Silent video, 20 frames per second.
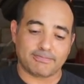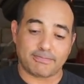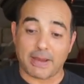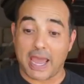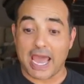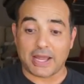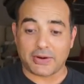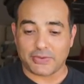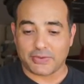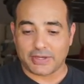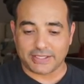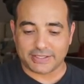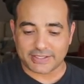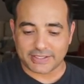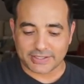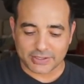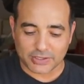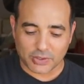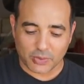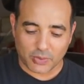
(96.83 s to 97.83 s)
batteries.
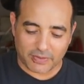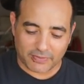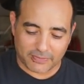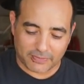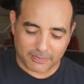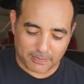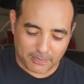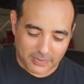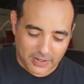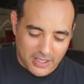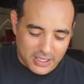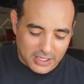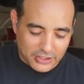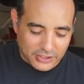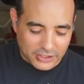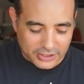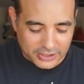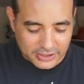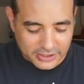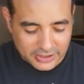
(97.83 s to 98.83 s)
So we've
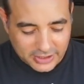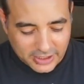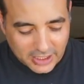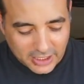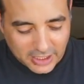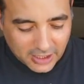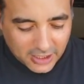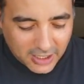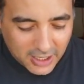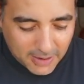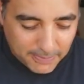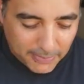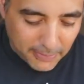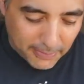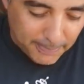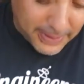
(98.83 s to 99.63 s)
just stuck a couple